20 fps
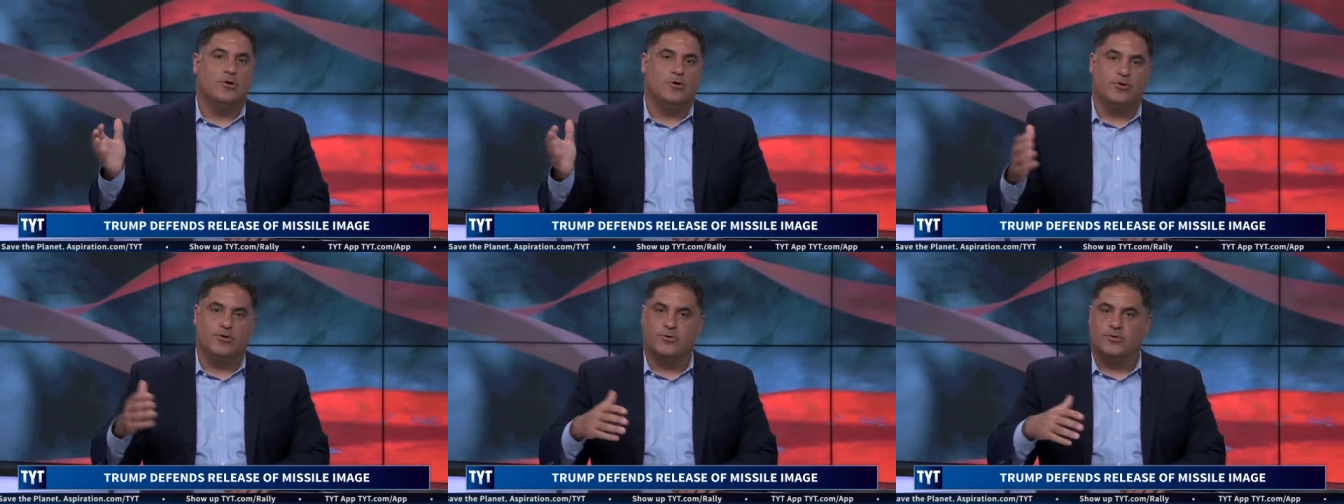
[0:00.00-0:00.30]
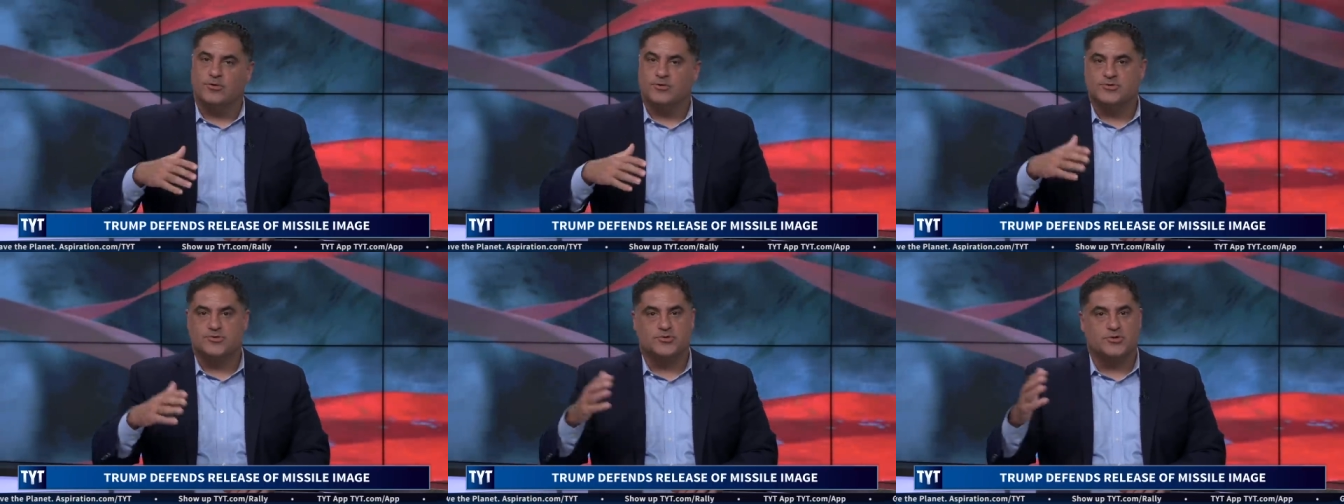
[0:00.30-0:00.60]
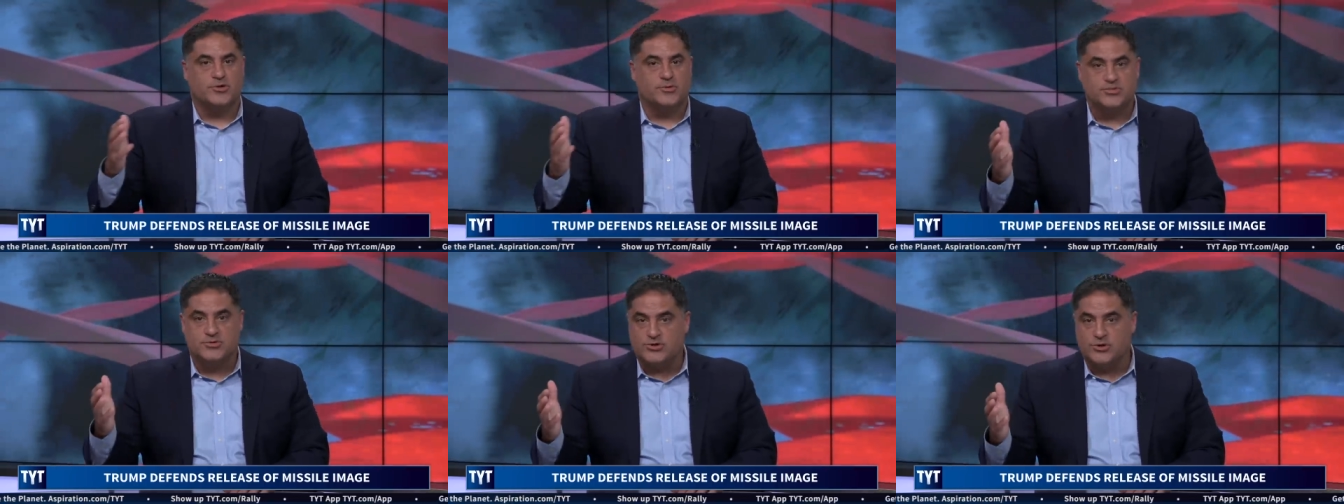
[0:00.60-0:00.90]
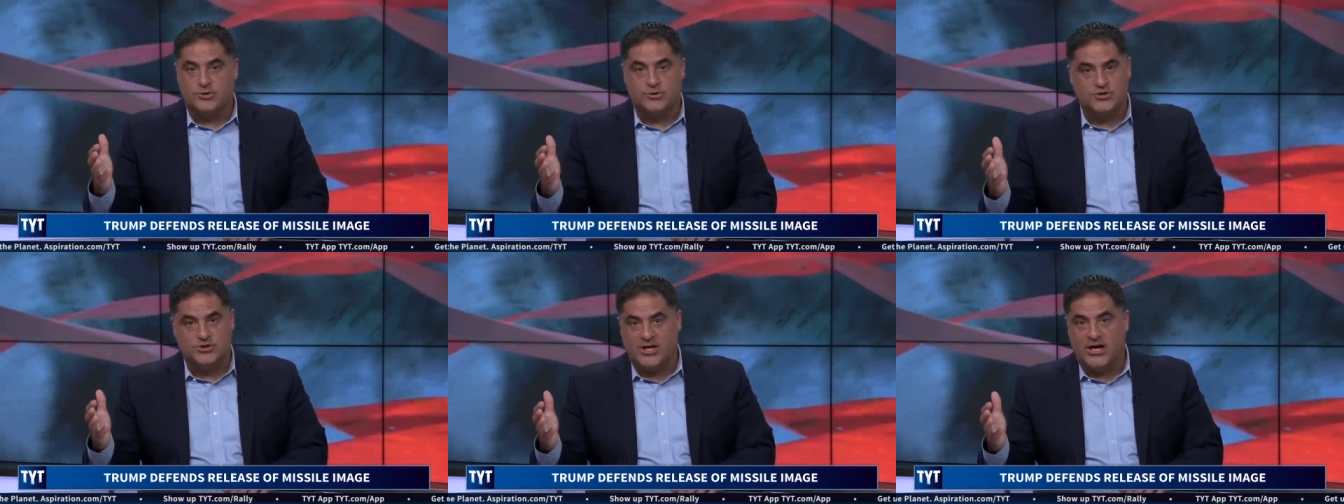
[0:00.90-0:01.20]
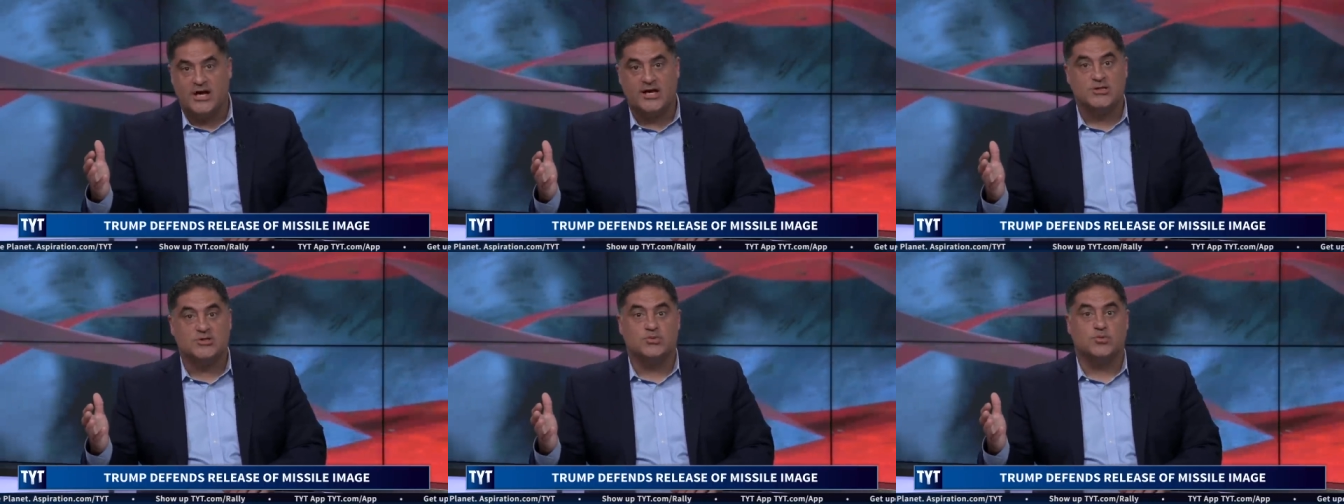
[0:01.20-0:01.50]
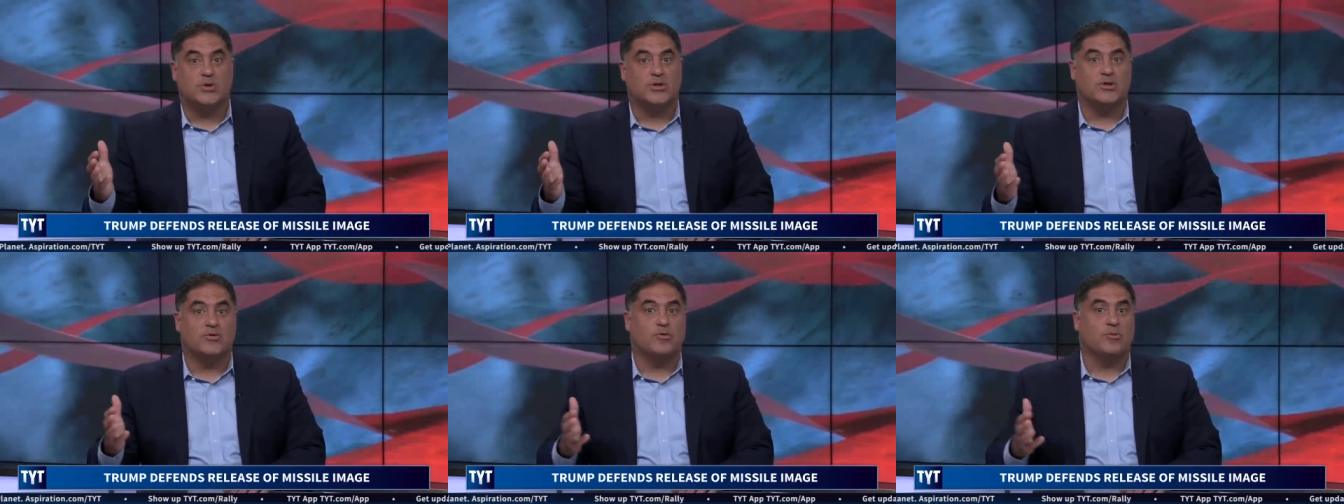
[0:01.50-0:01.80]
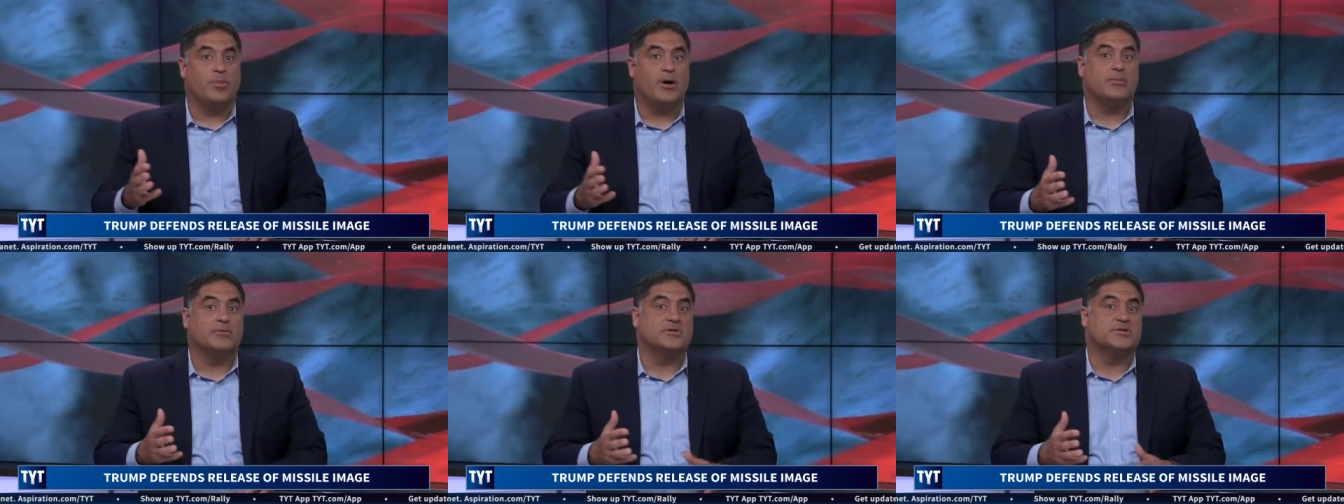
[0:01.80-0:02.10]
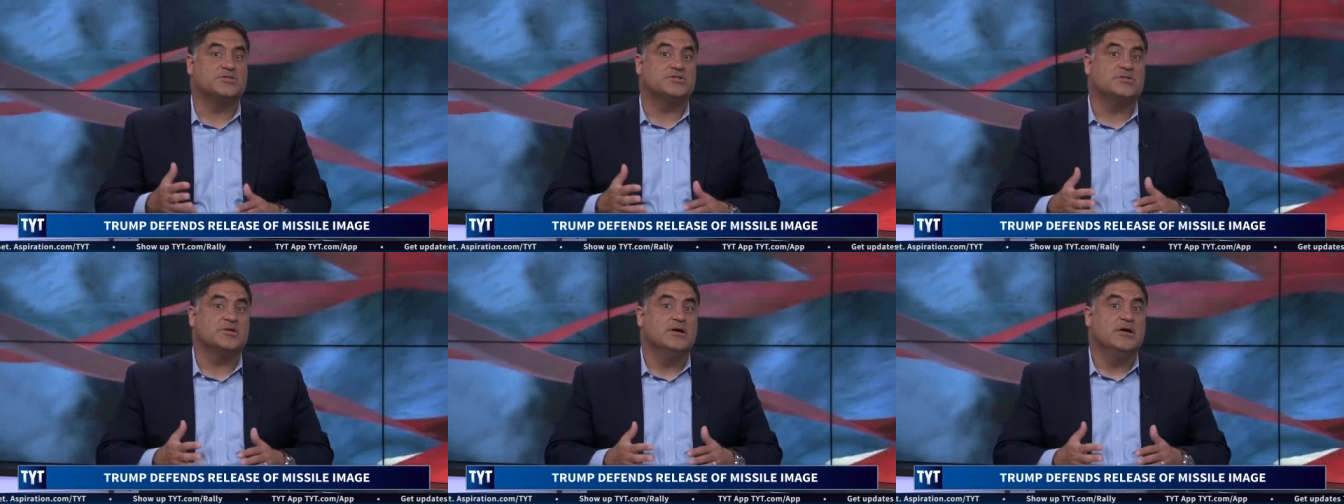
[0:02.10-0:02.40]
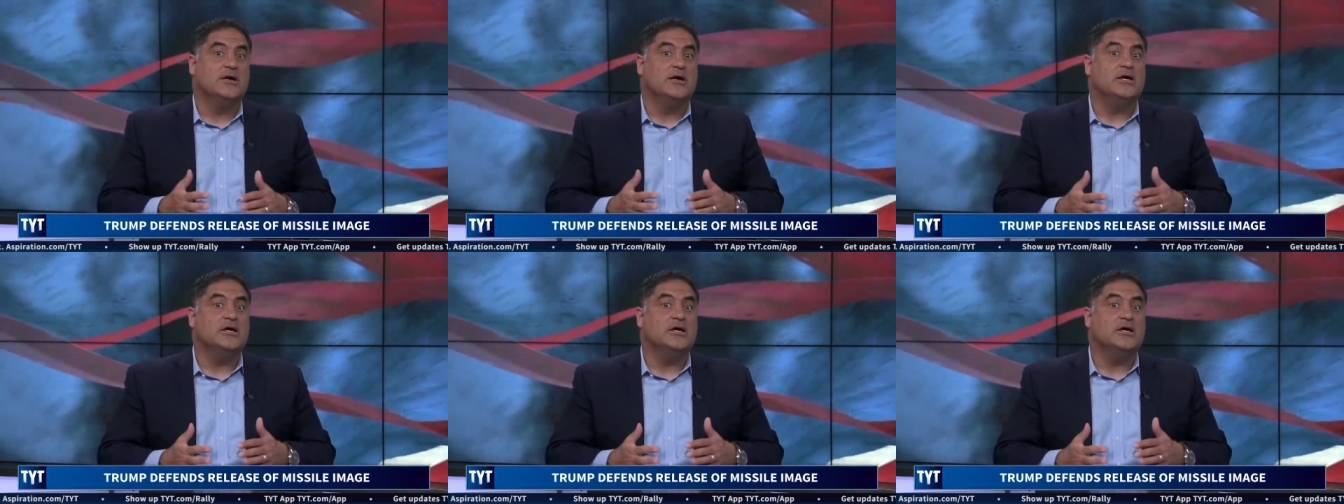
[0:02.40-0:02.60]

although those were the absurd chants when the Republicans